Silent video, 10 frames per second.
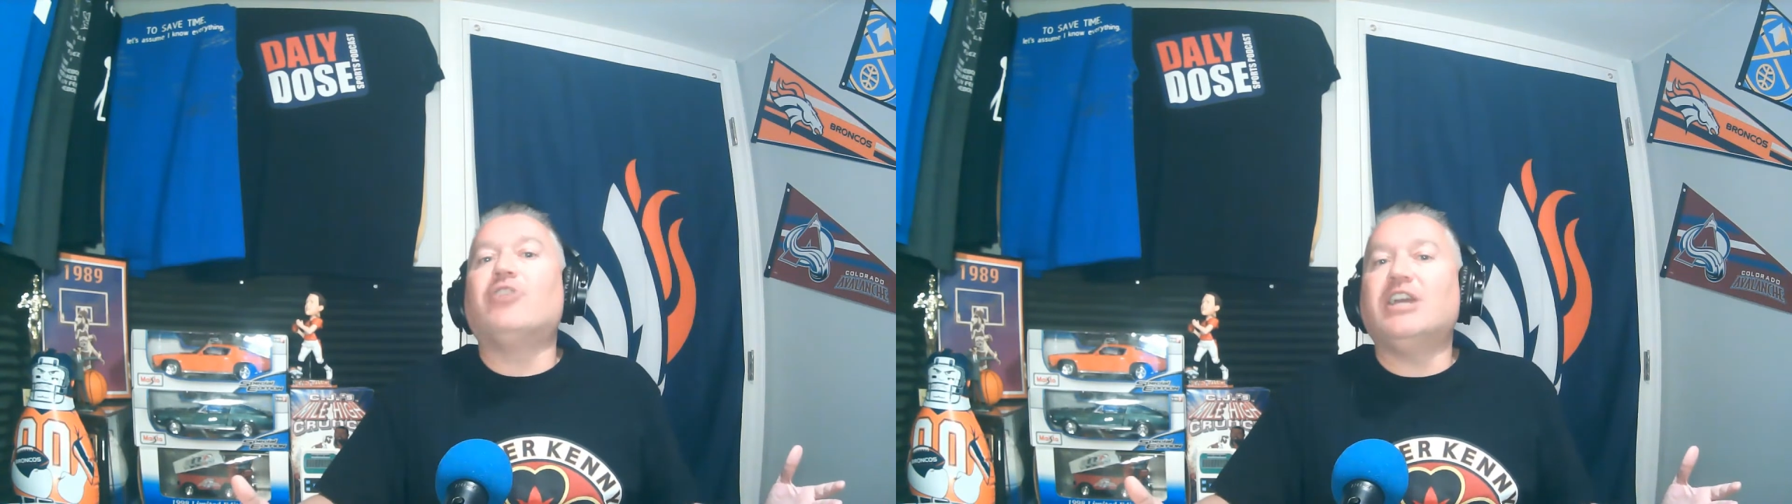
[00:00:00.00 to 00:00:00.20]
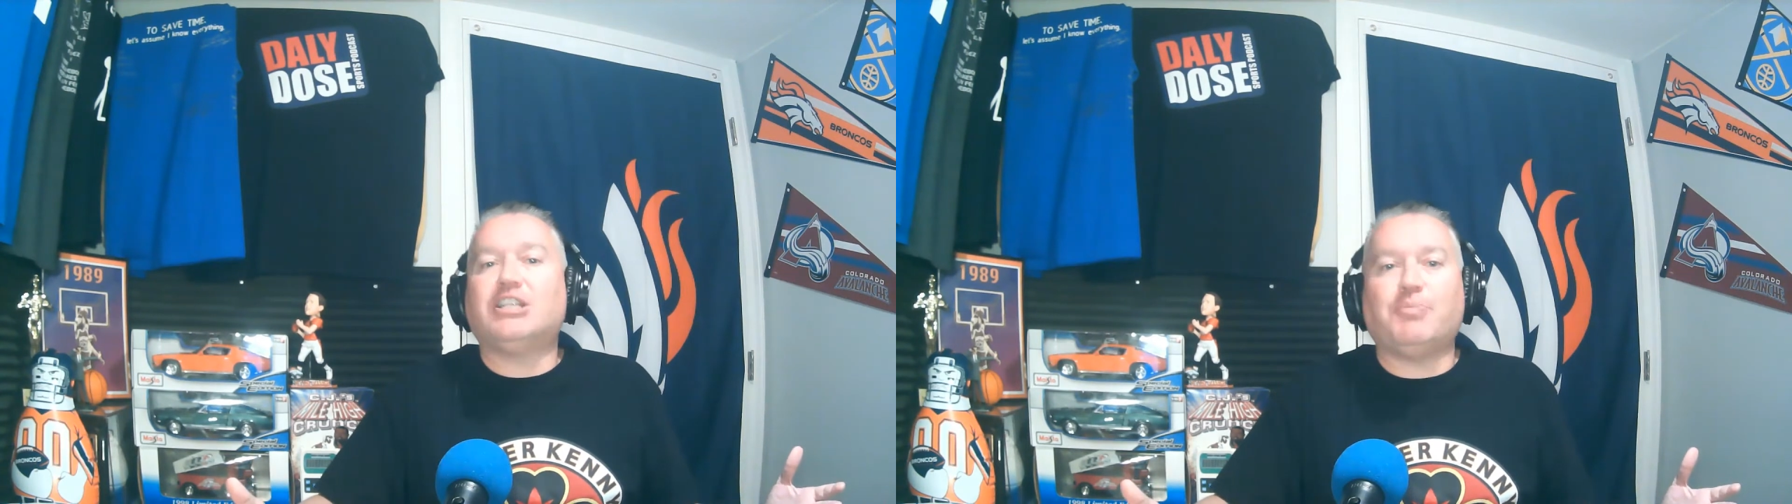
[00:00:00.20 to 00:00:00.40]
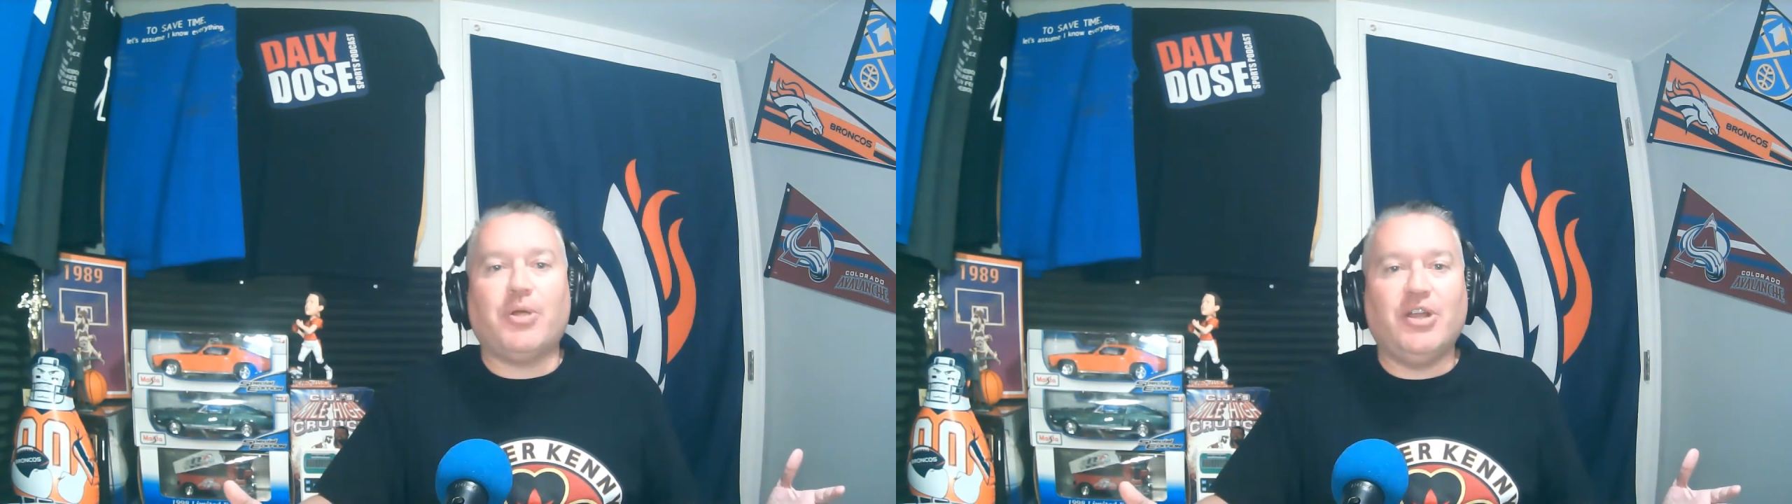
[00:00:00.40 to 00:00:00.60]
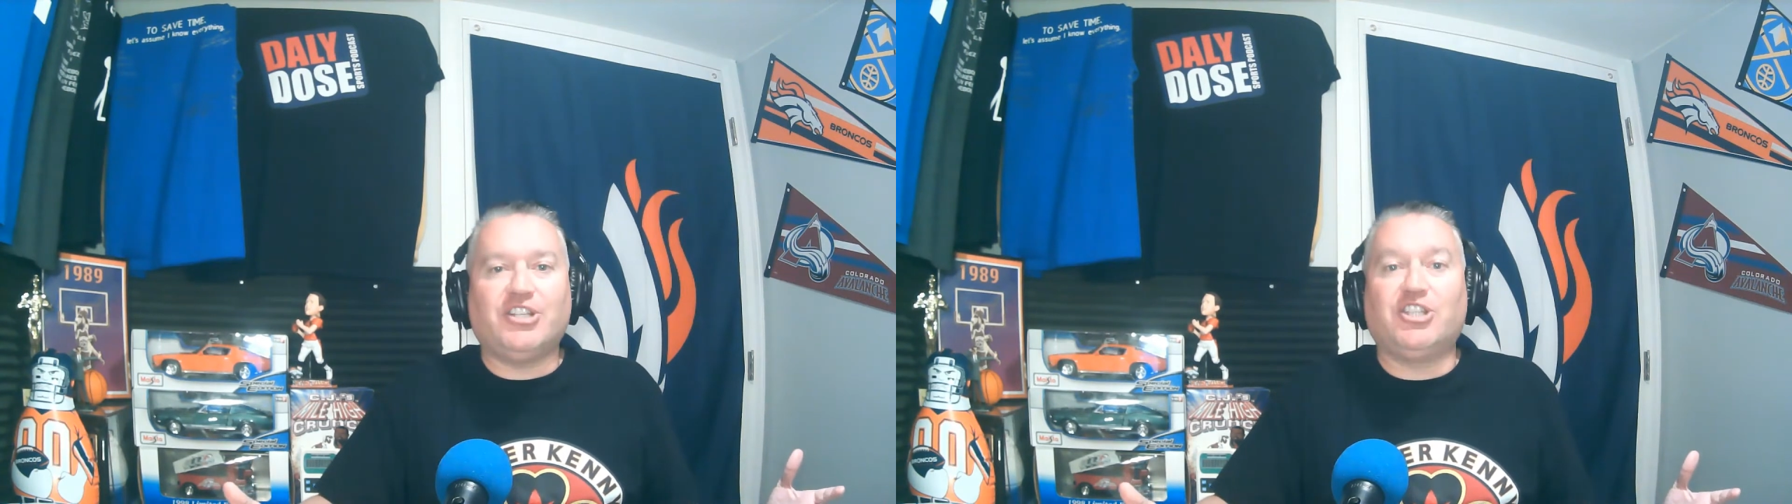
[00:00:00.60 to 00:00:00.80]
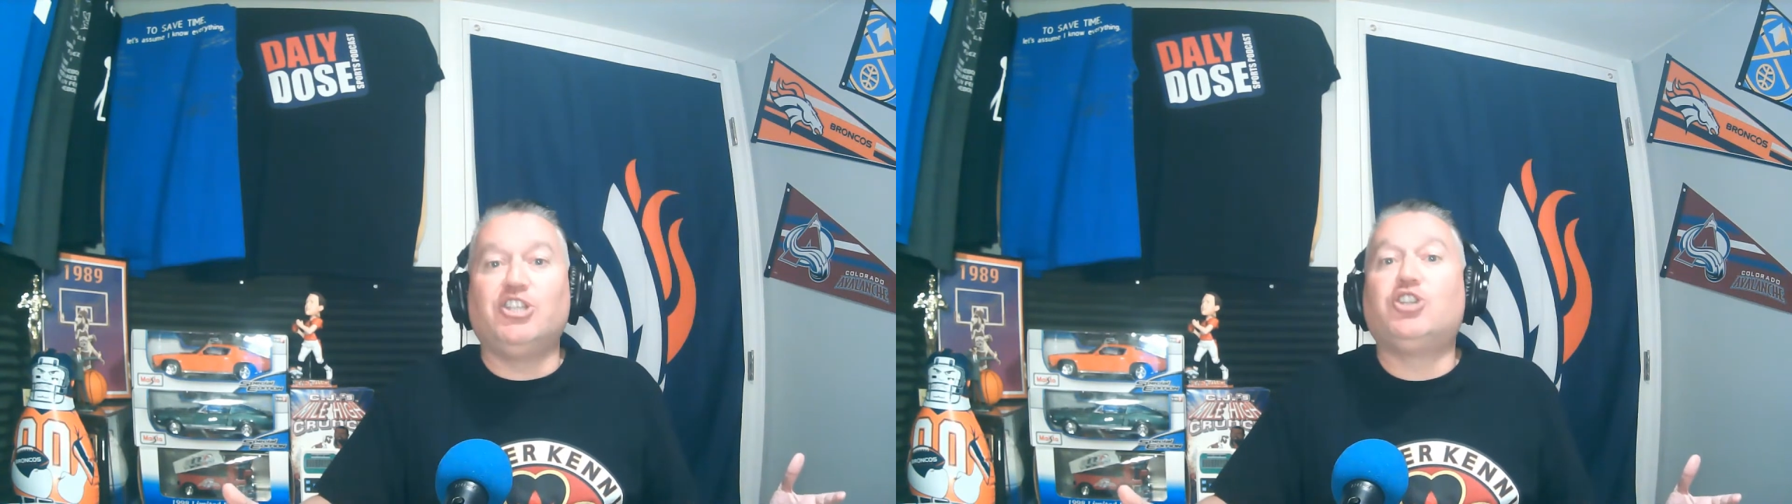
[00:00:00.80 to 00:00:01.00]

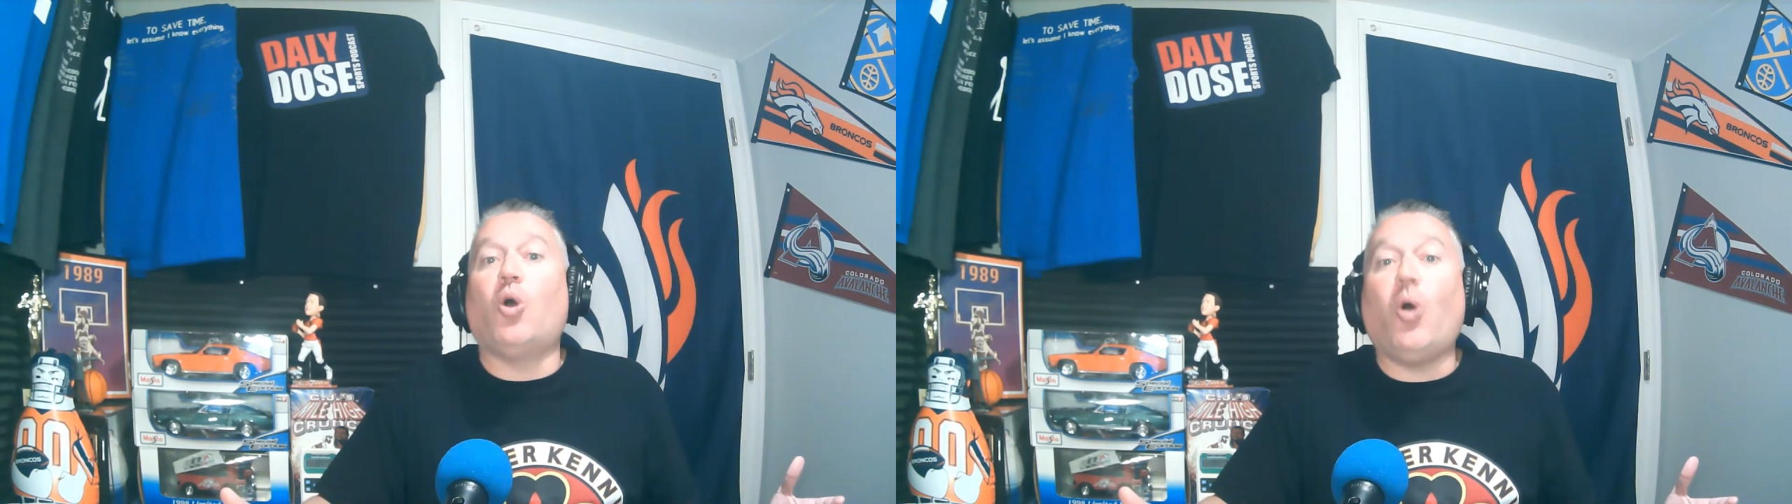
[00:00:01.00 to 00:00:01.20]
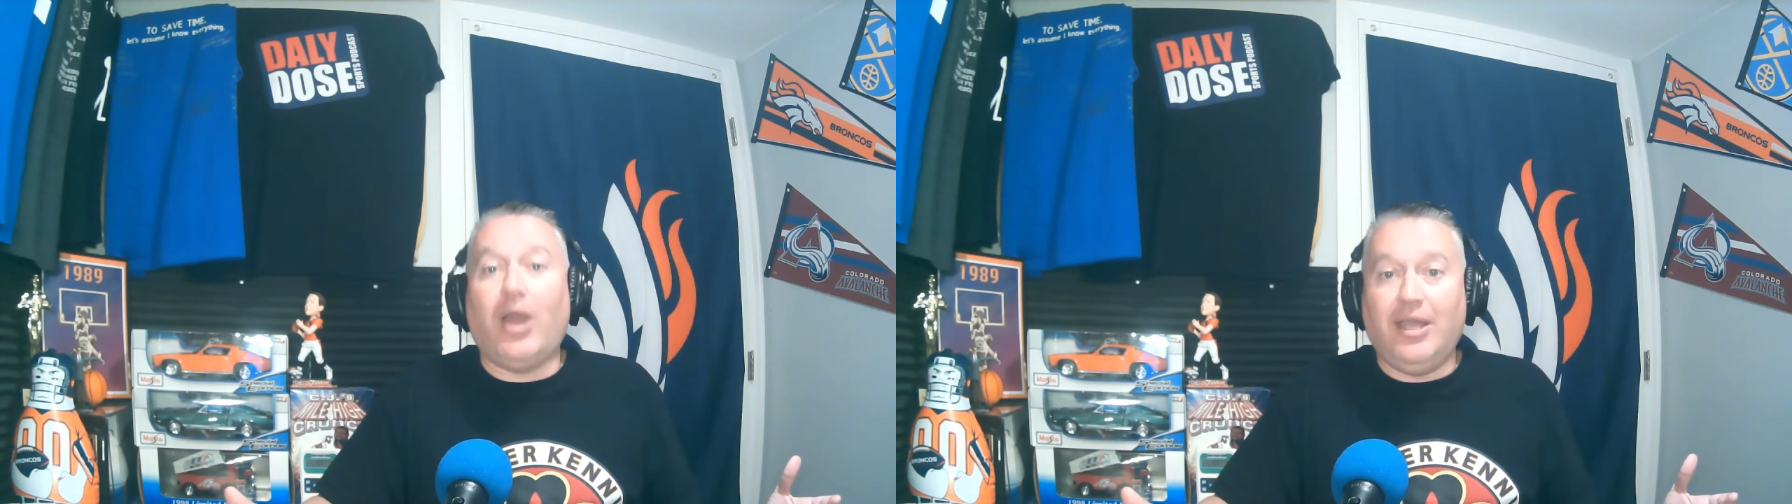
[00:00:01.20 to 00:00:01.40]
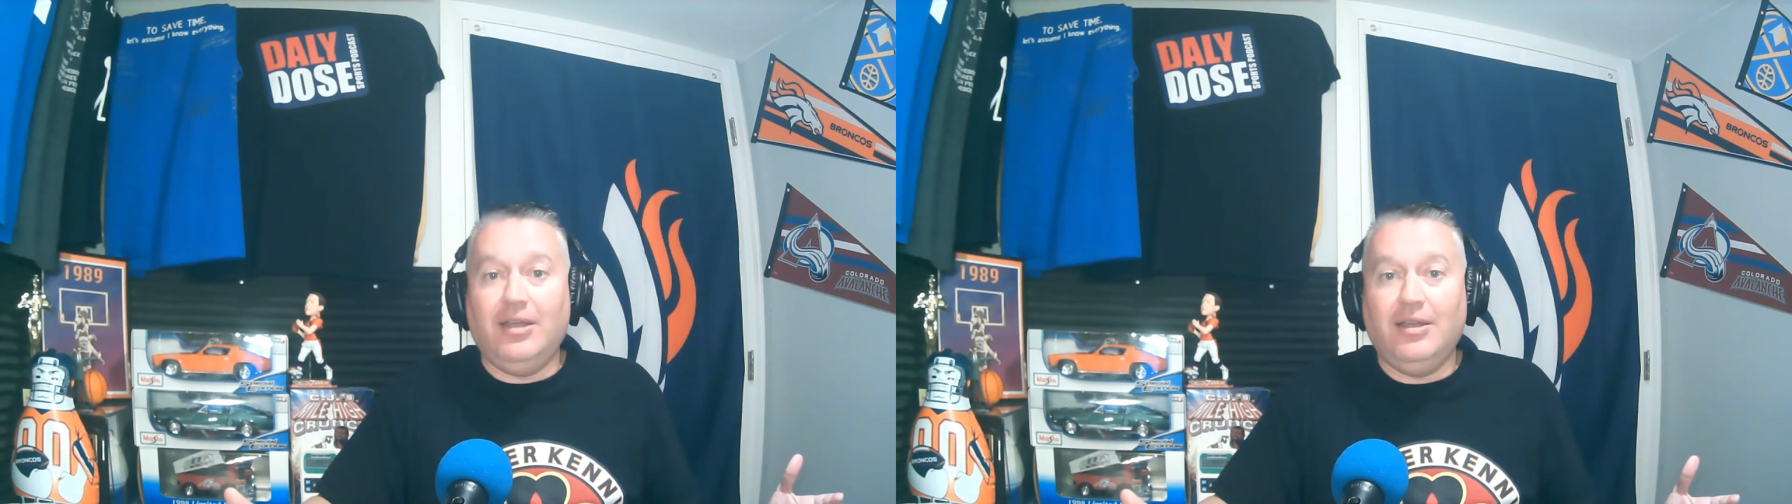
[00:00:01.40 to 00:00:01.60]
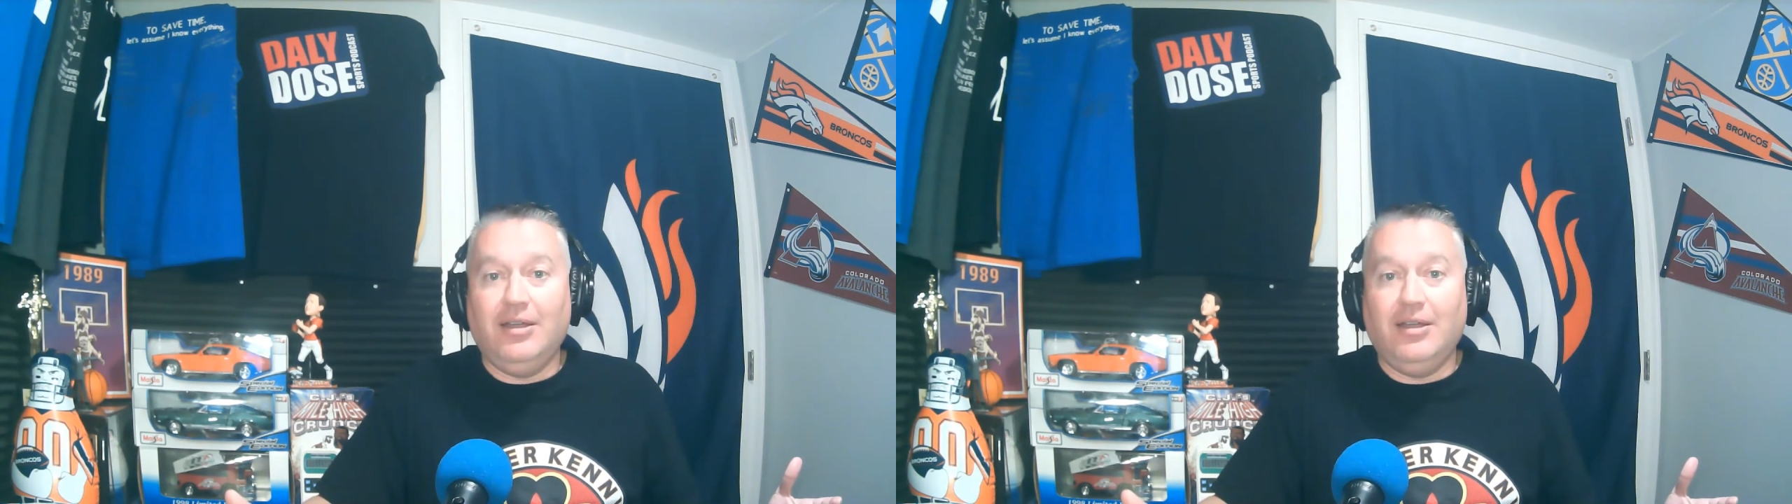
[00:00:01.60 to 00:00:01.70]
experienced the joy